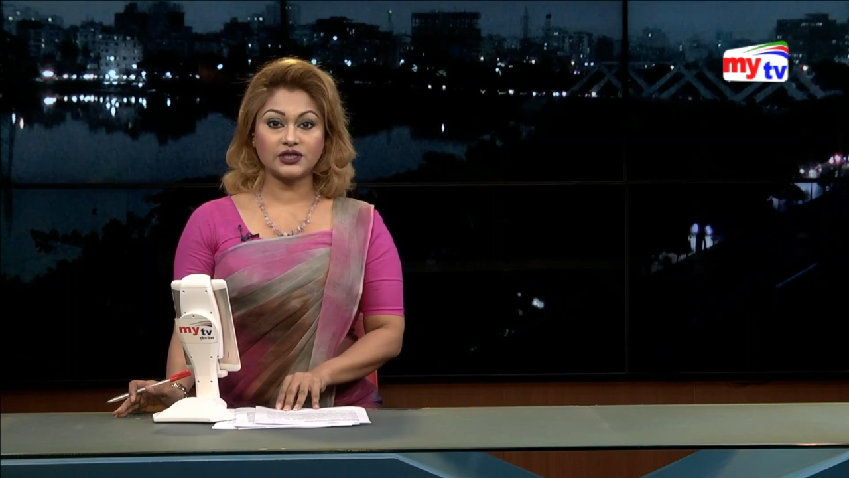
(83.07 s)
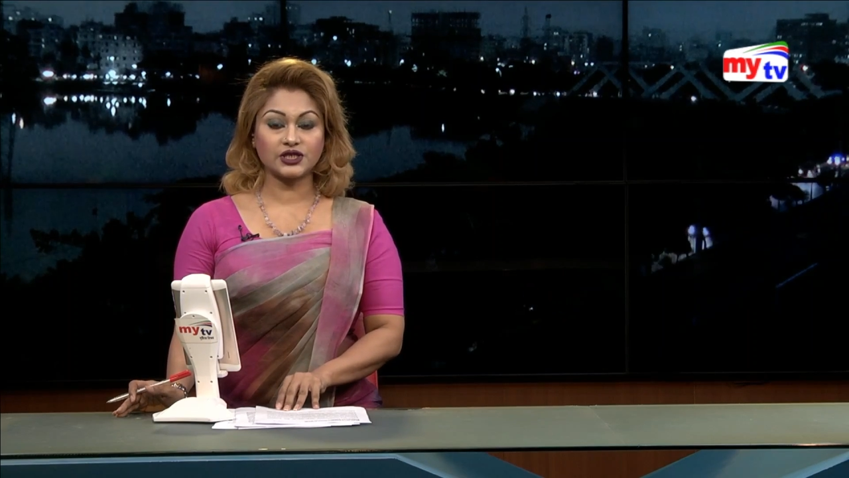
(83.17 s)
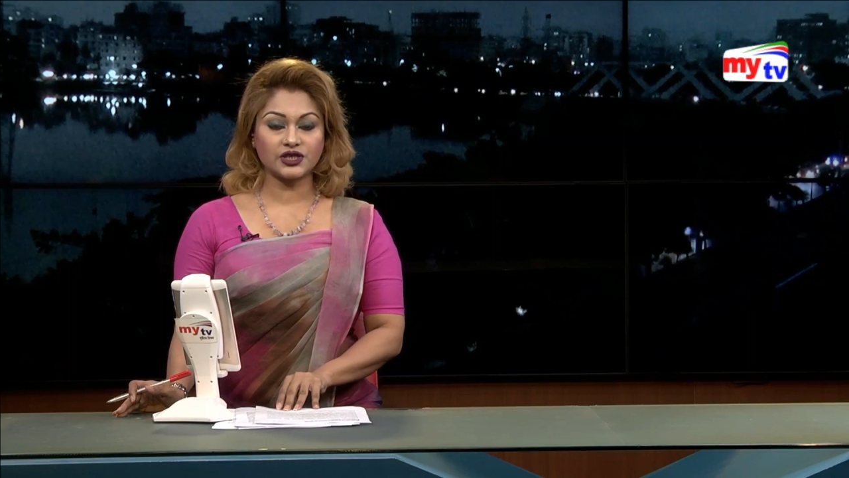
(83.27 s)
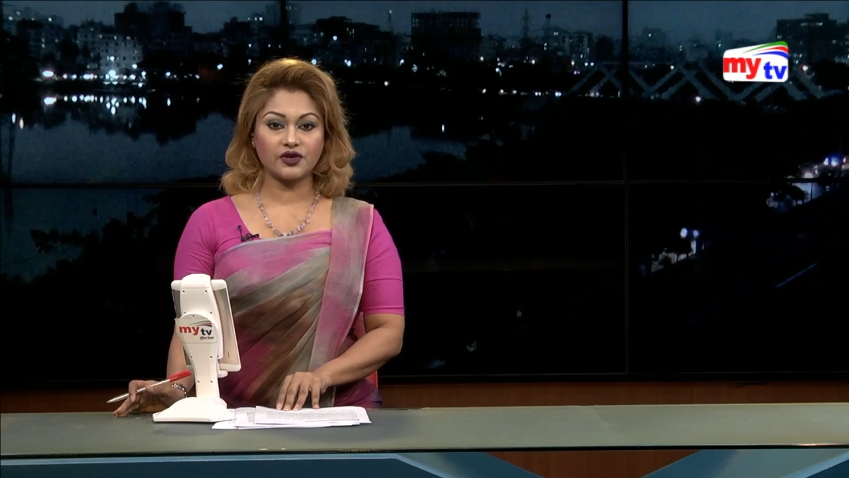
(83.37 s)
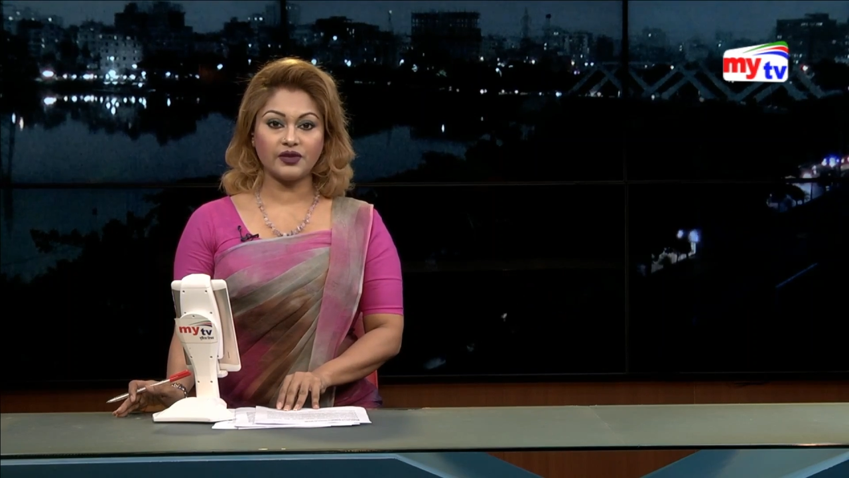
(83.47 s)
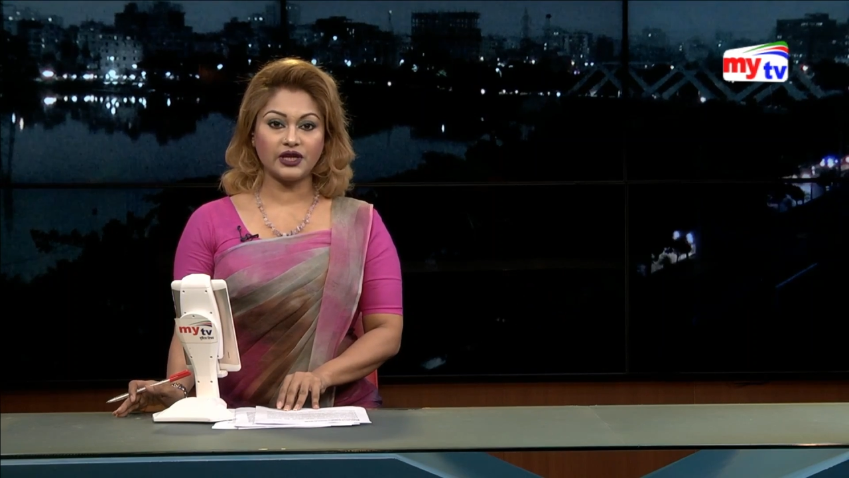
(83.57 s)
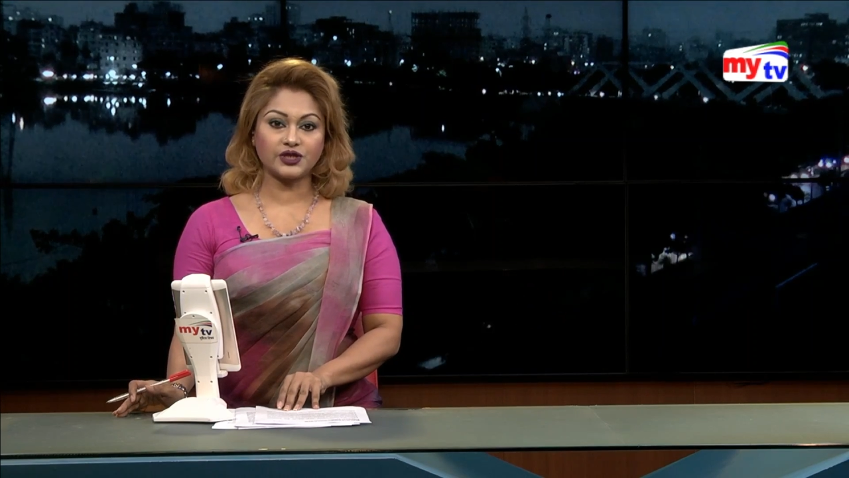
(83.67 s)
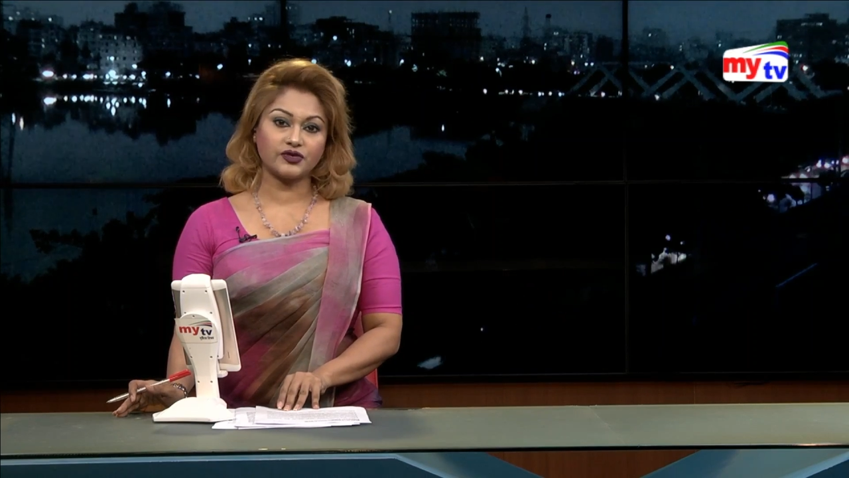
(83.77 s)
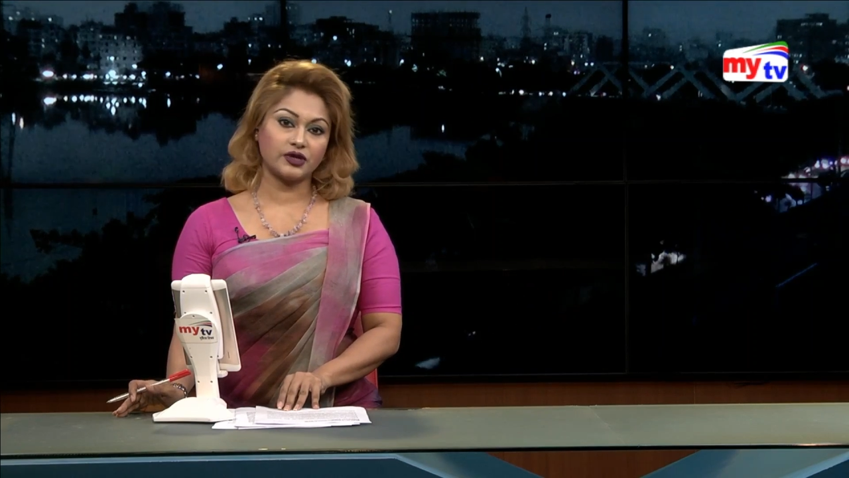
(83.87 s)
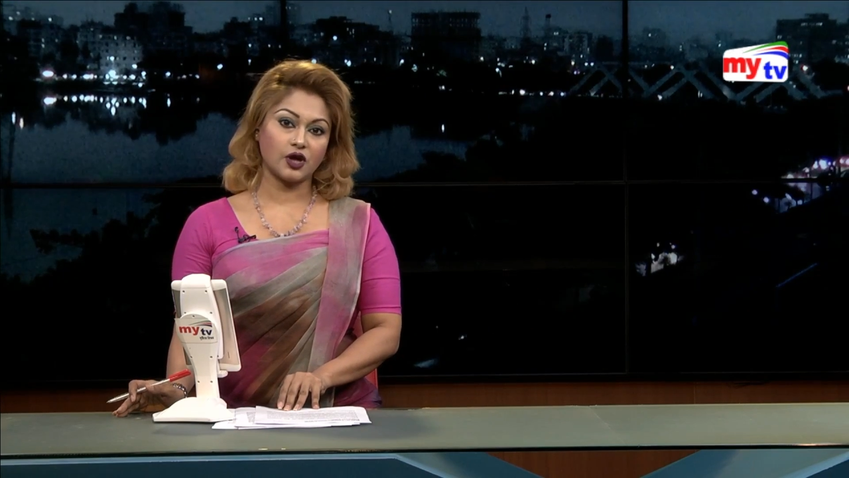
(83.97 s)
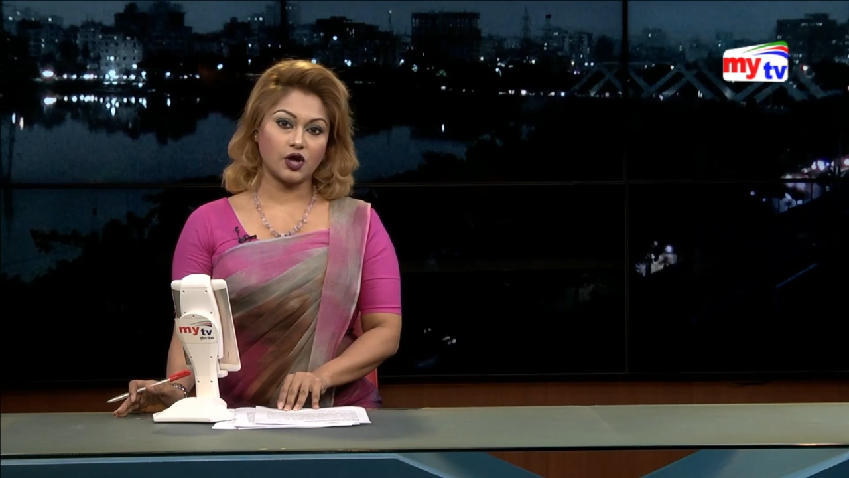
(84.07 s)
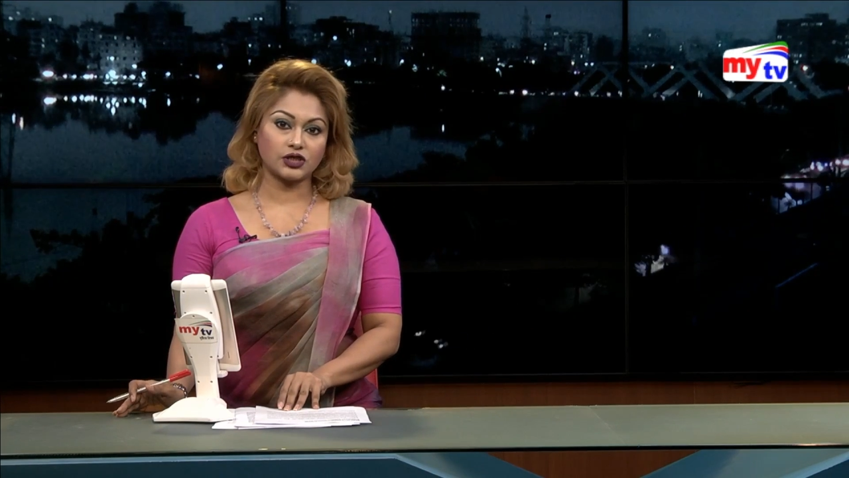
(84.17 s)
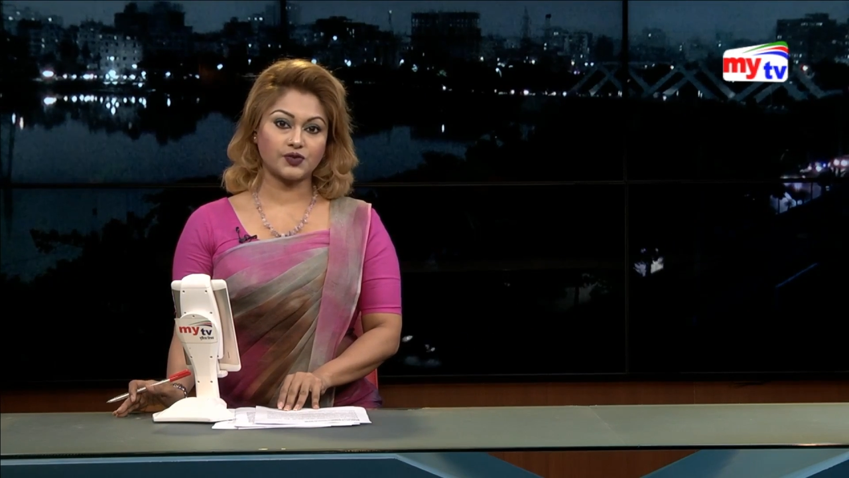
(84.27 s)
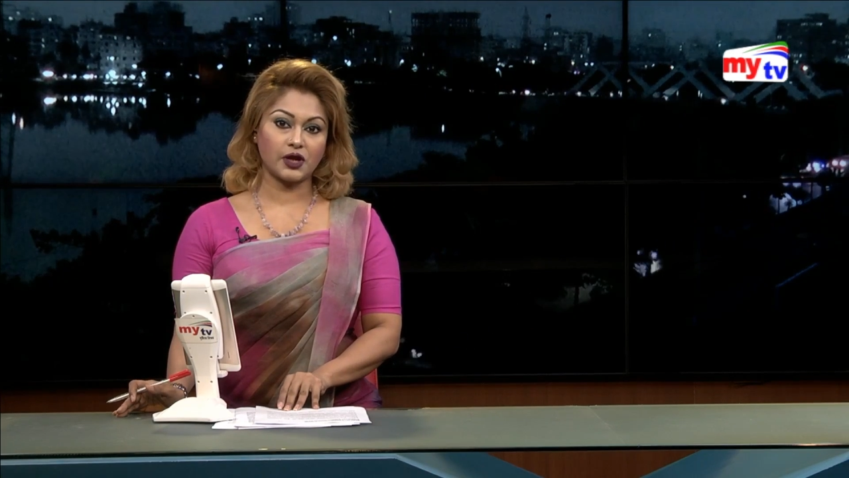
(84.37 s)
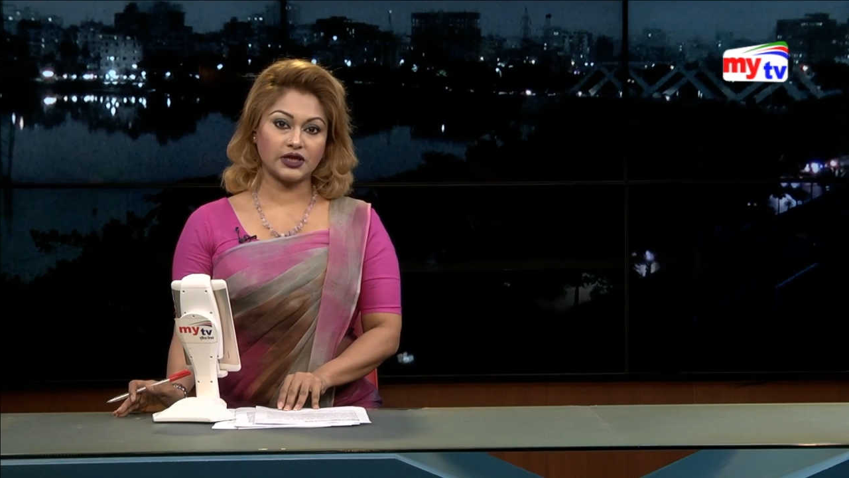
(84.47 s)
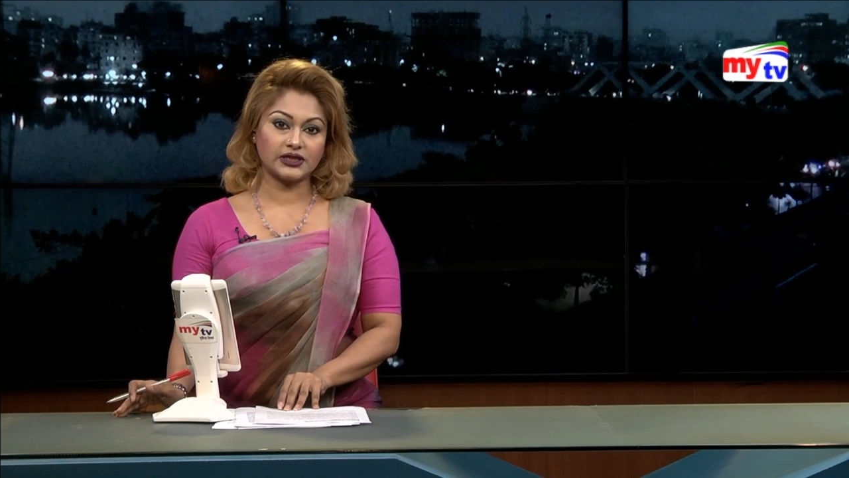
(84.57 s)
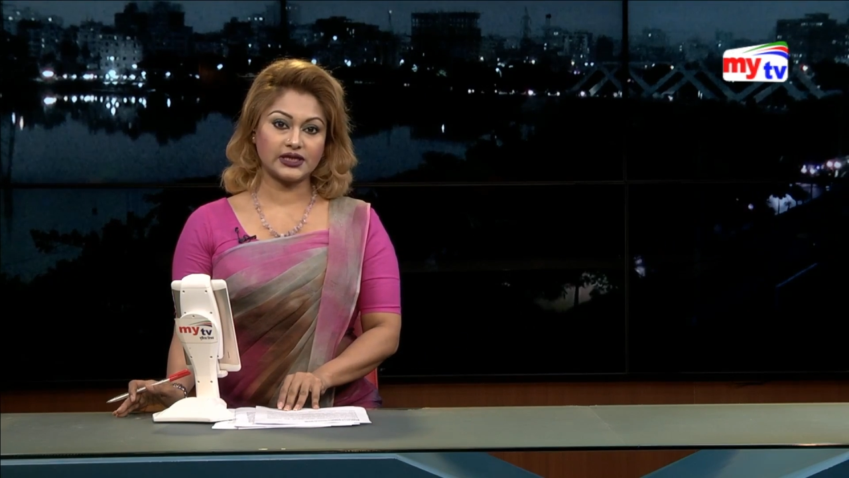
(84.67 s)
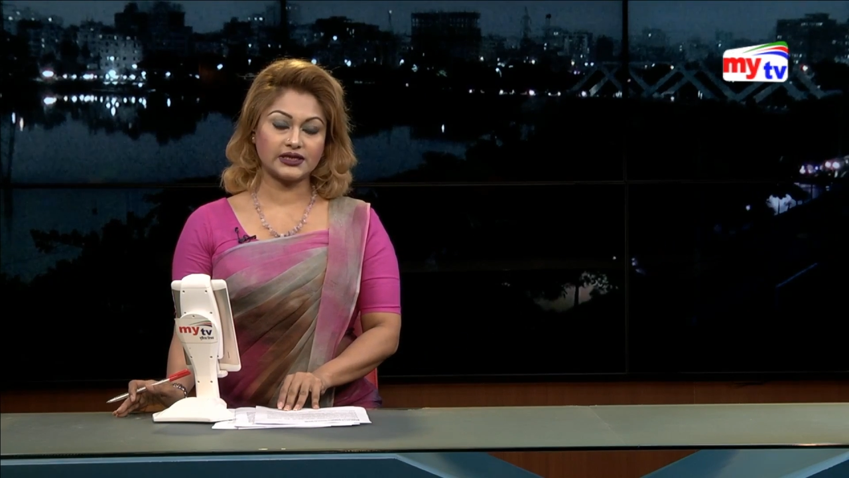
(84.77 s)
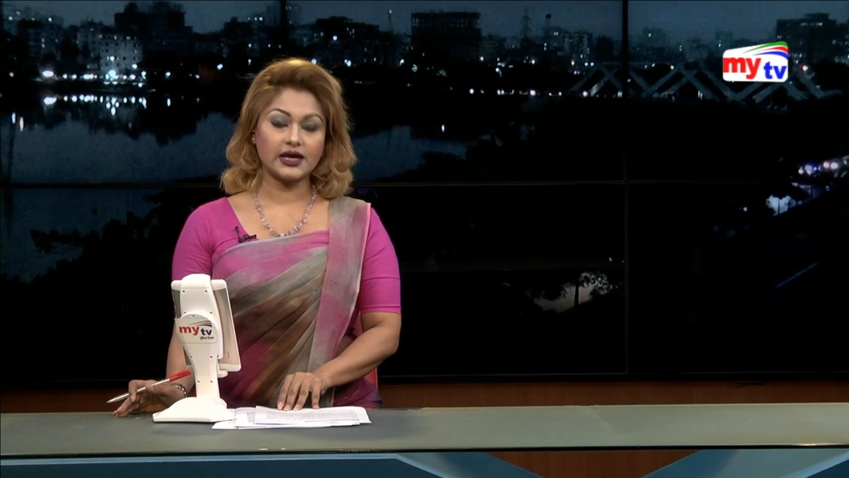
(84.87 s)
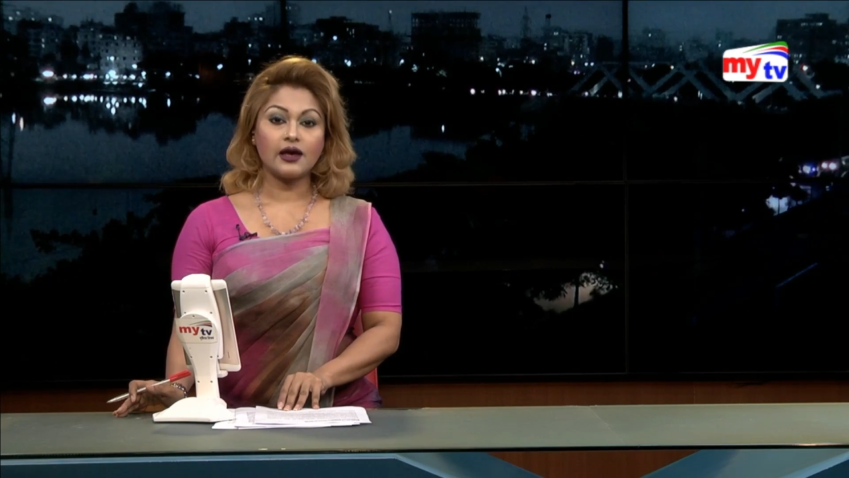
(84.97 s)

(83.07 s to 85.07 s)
discriminatory laws, policies